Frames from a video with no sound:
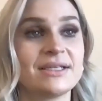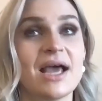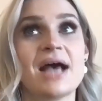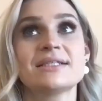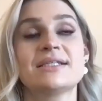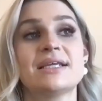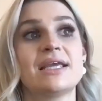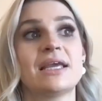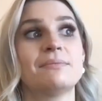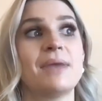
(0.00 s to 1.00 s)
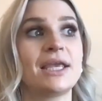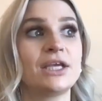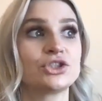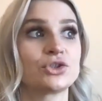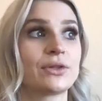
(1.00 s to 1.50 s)
testing and
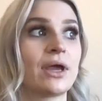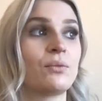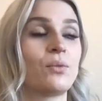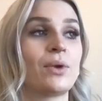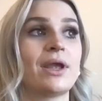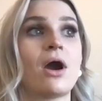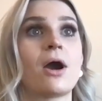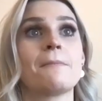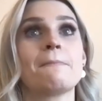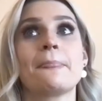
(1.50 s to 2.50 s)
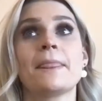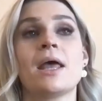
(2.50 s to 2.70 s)
making sure that we are